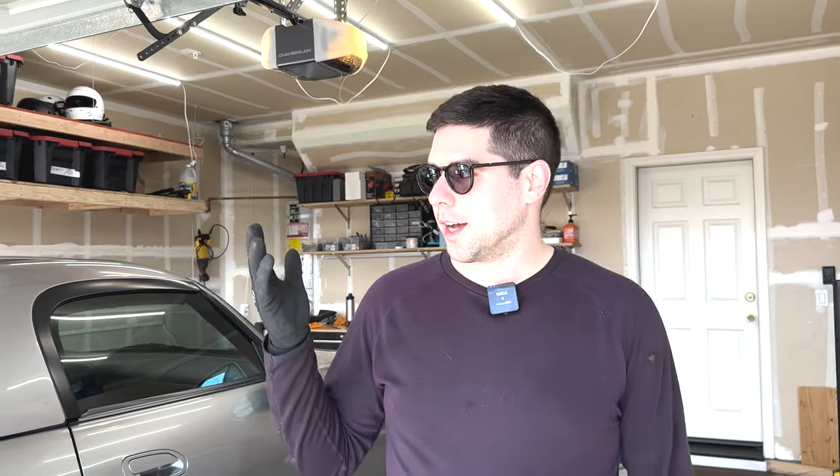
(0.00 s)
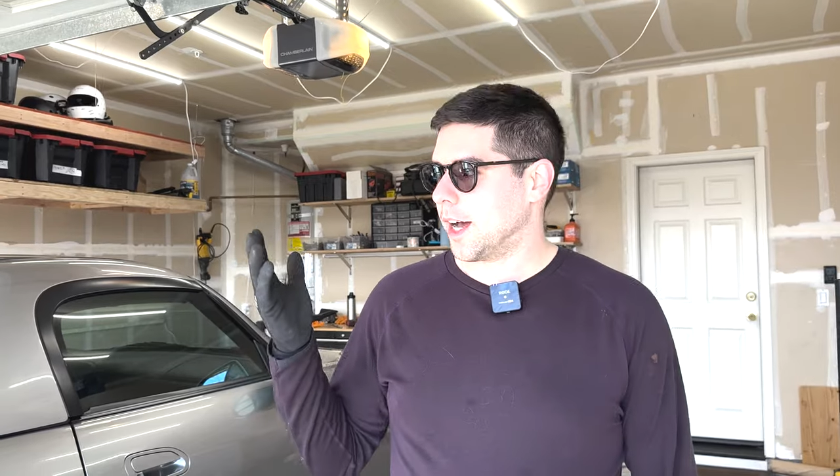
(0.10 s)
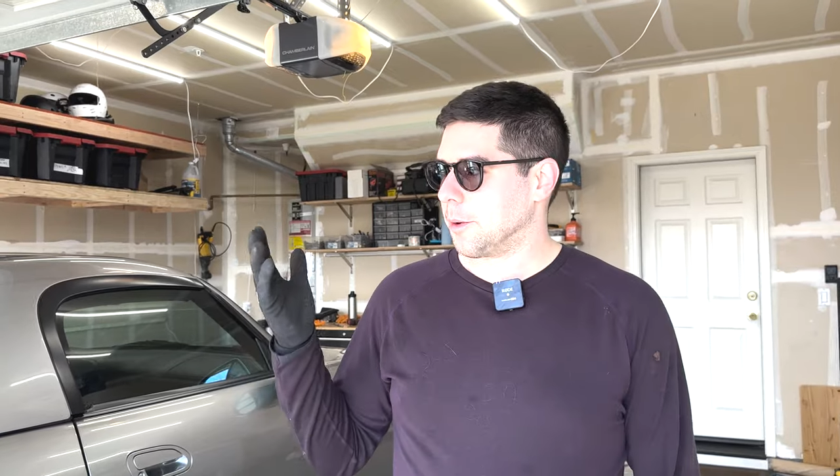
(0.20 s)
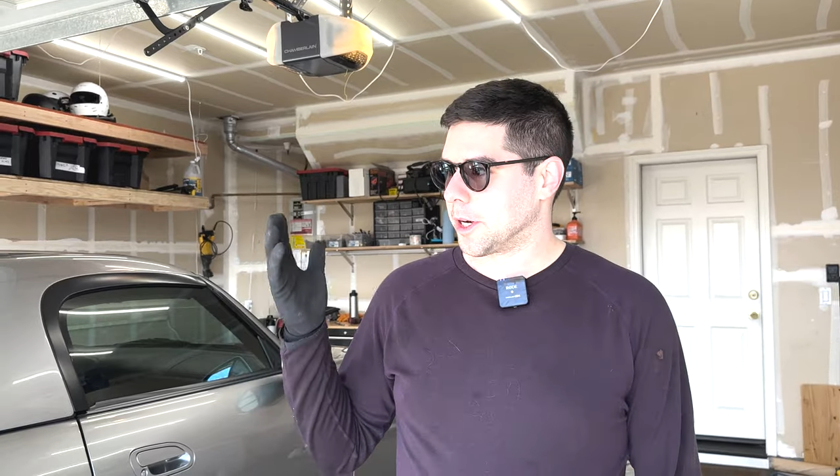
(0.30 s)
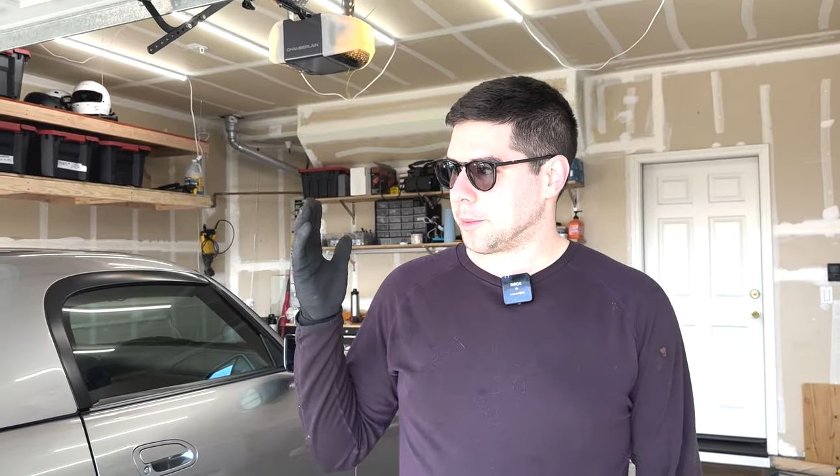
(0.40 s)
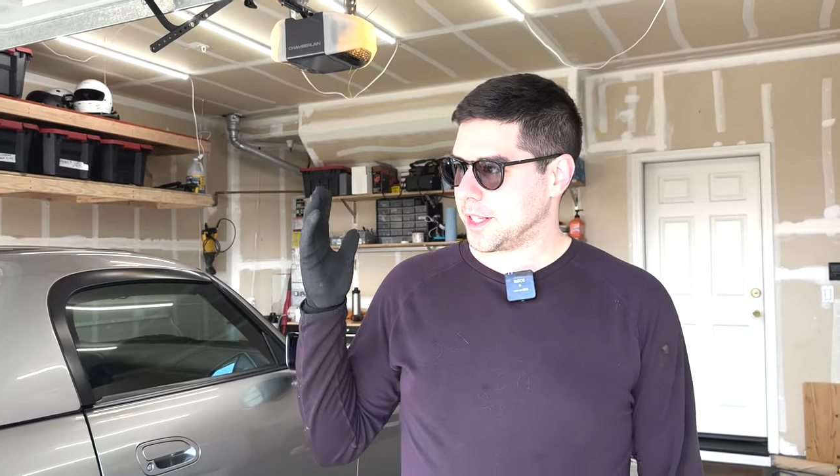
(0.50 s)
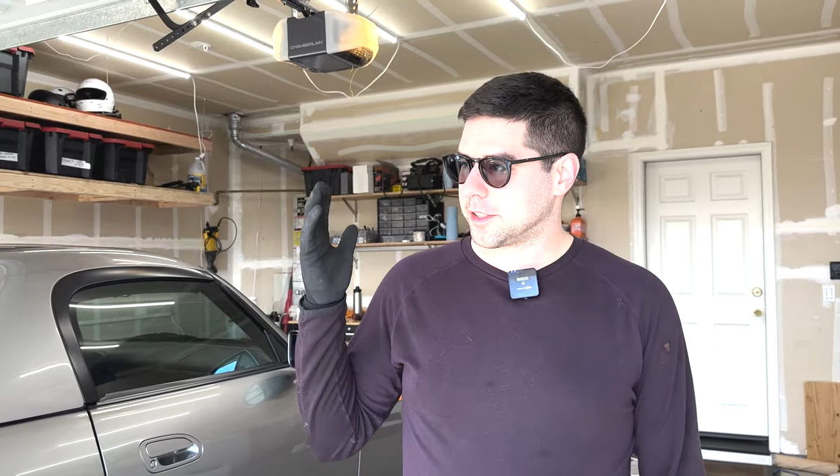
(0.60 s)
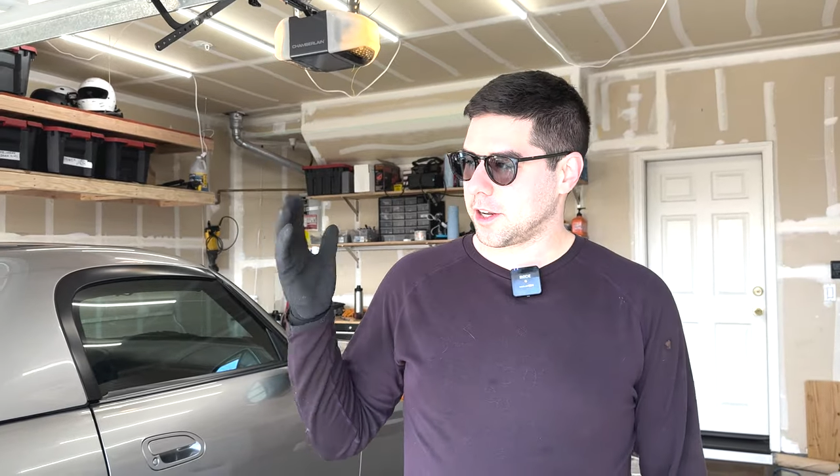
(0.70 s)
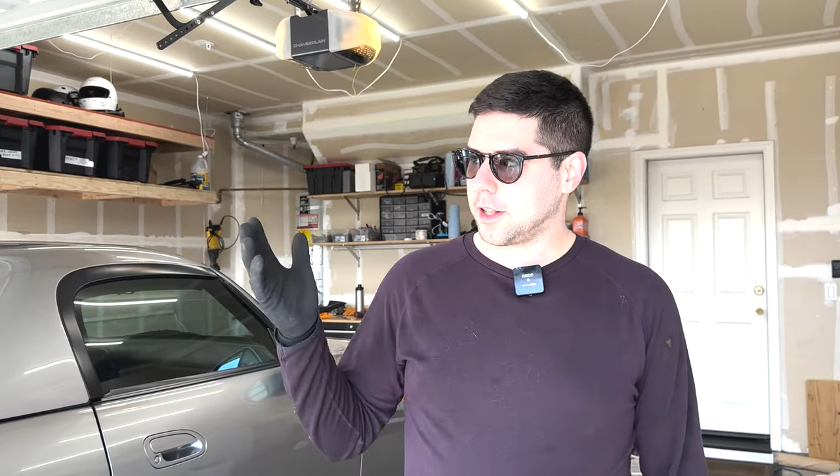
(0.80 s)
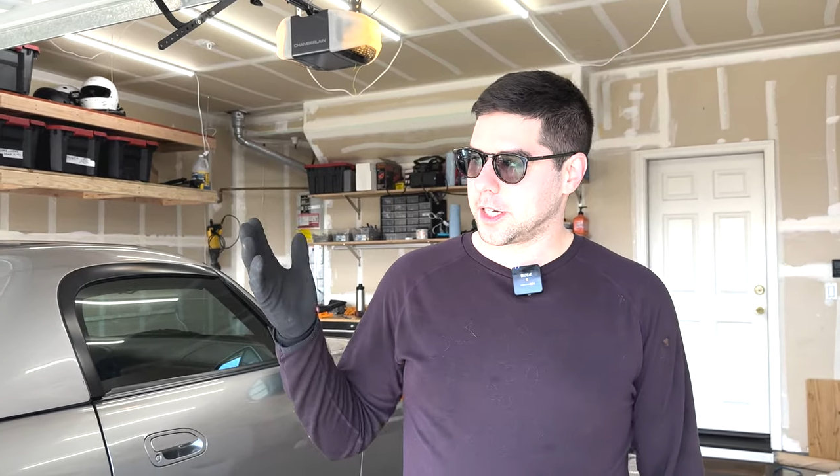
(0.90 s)
We're going to be
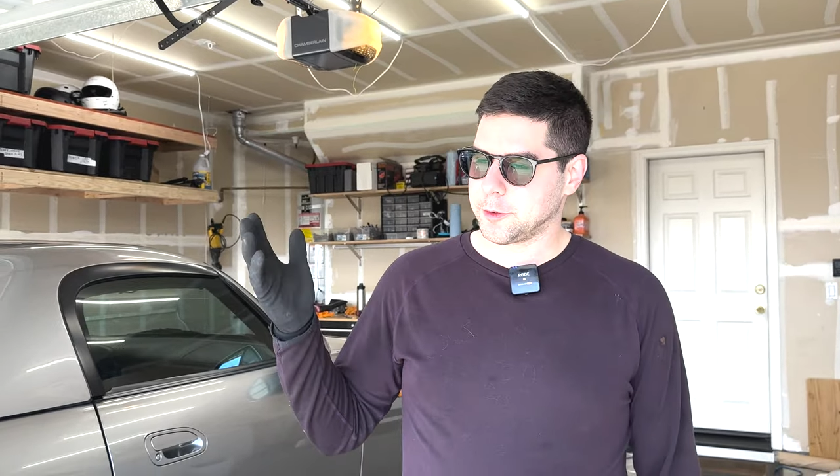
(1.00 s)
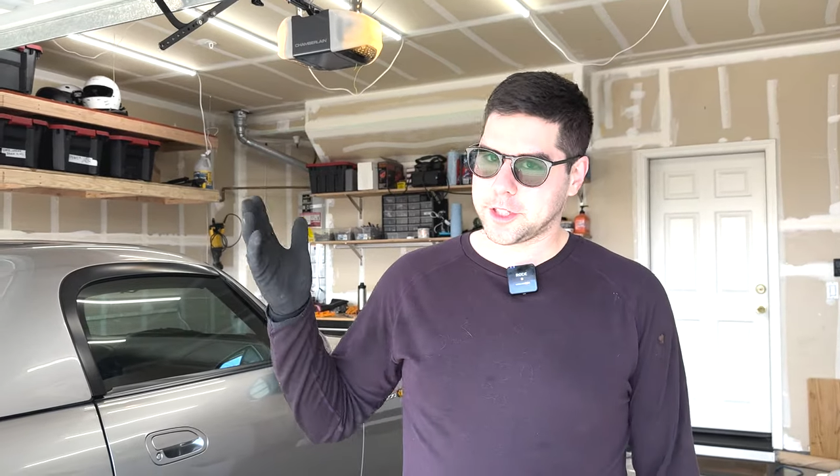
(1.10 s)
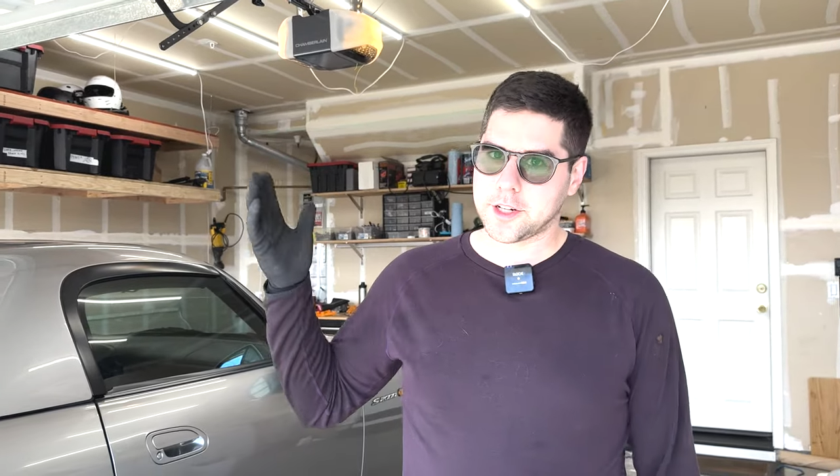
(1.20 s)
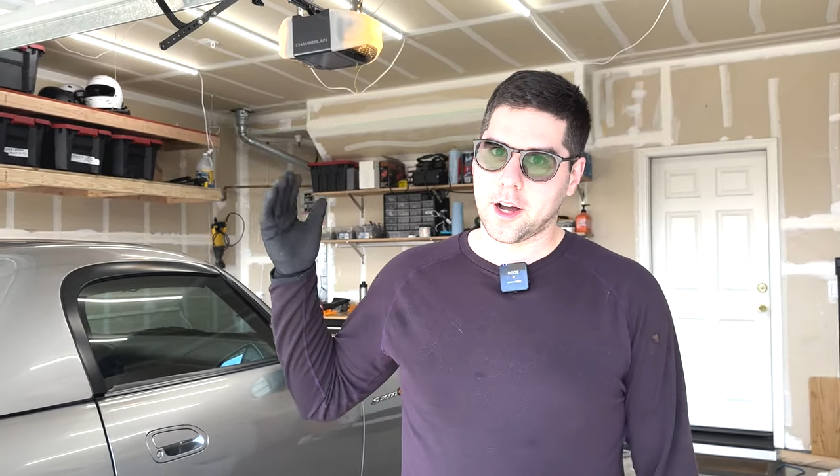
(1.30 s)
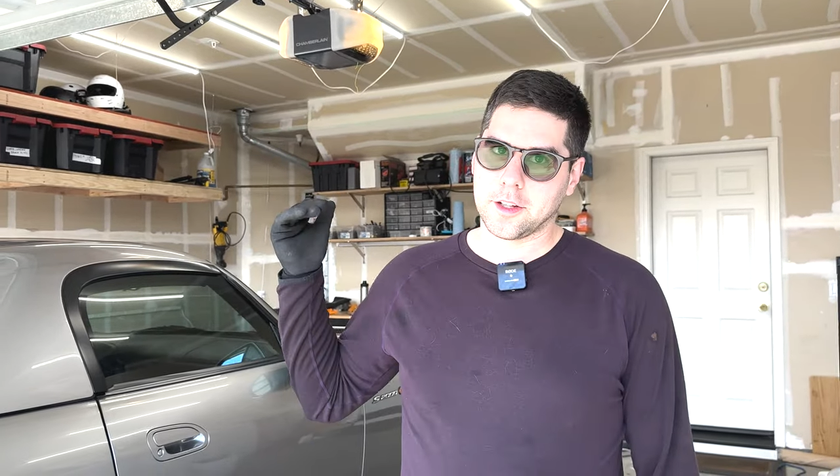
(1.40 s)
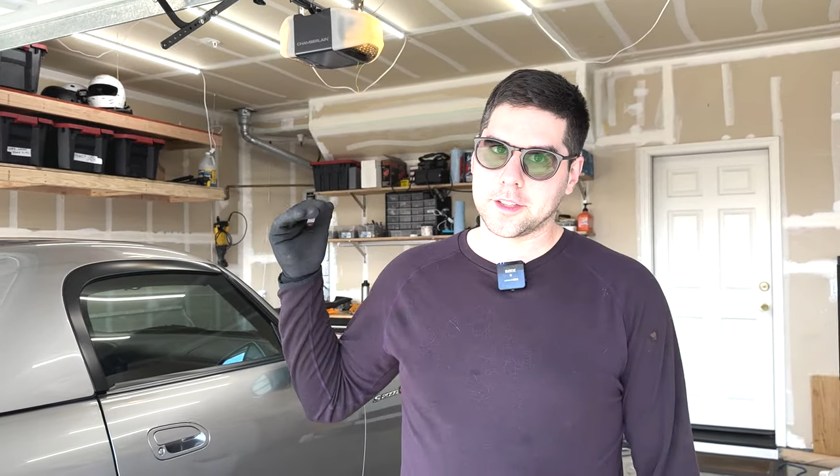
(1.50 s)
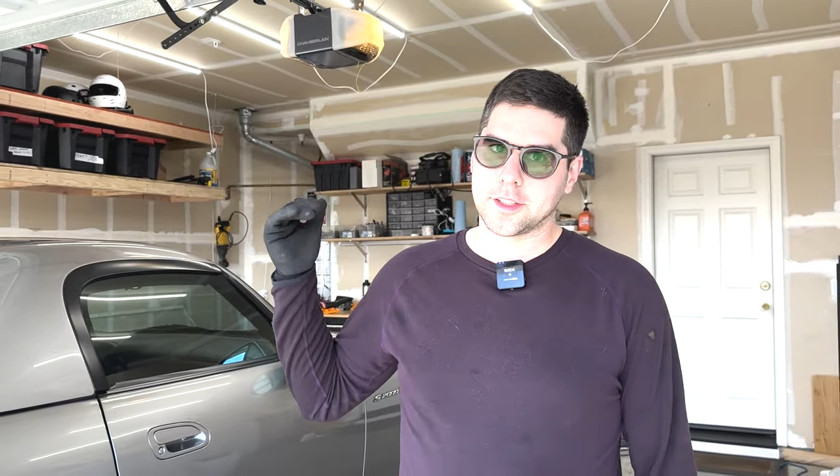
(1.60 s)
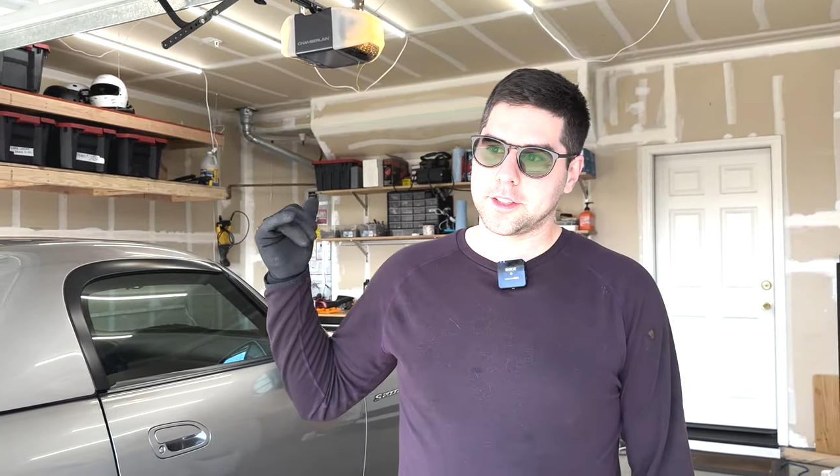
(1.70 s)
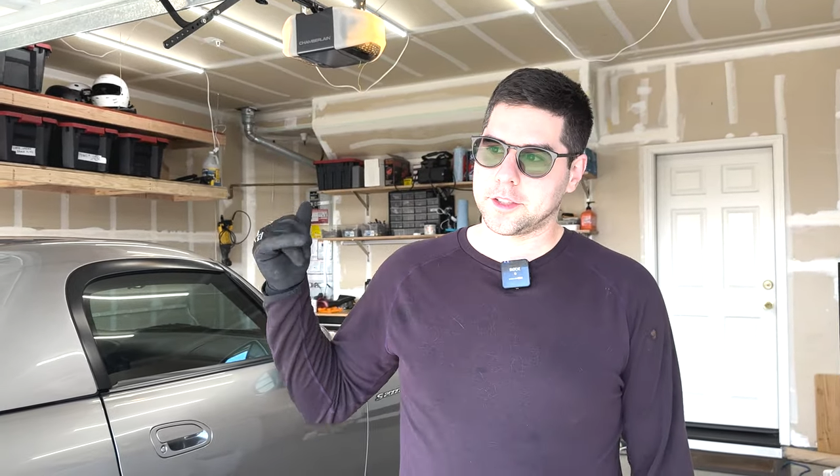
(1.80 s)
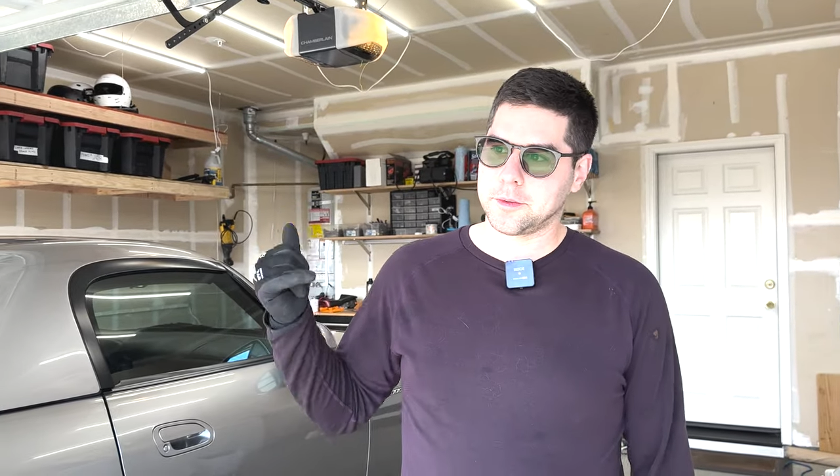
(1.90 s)
installing rigid collars
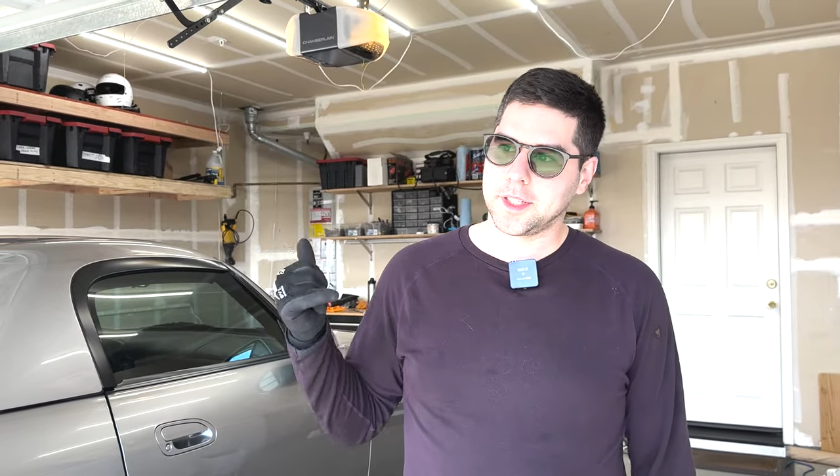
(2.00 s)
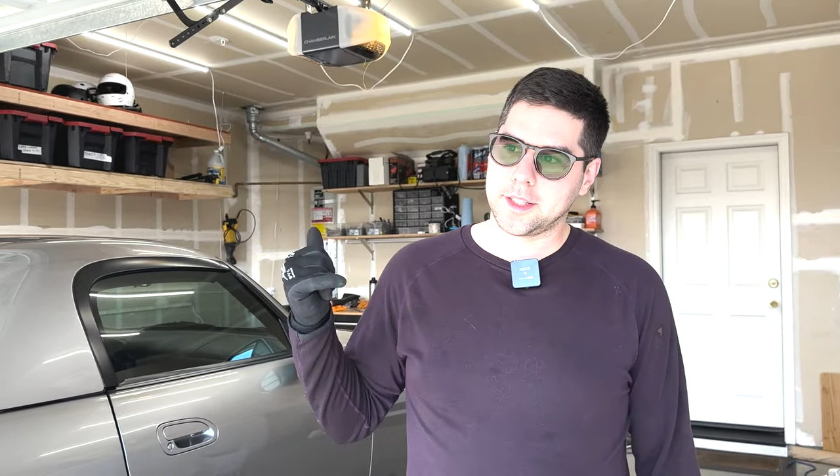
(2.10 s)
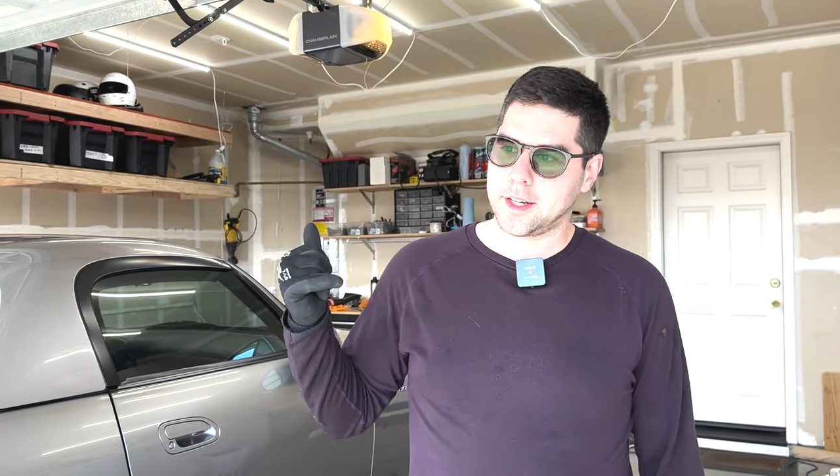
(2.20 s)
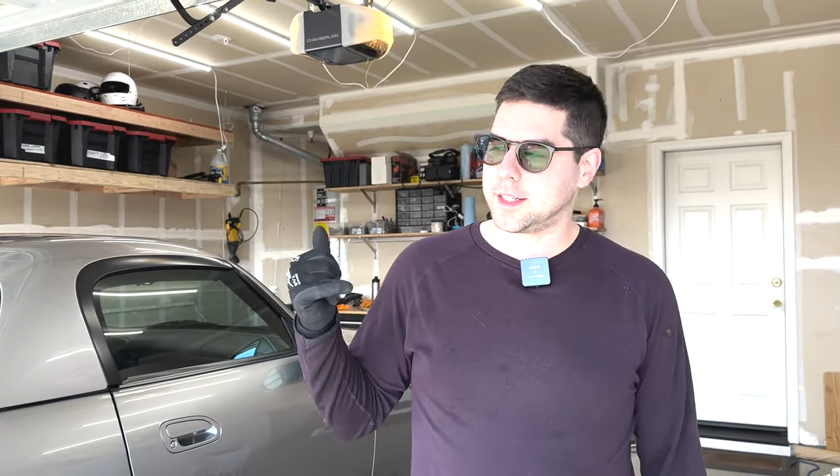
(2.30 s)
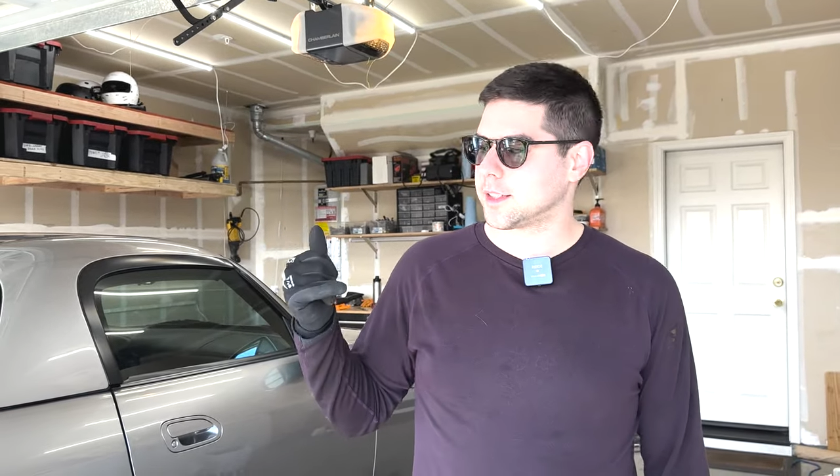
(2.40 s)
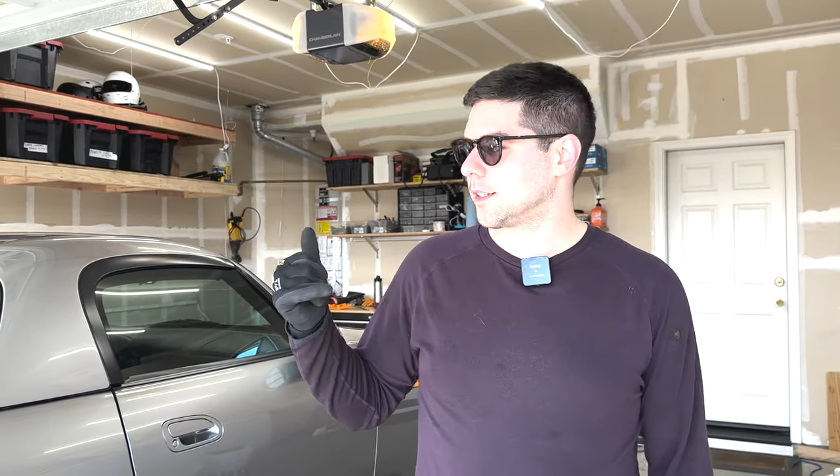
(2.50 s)
on this really nice,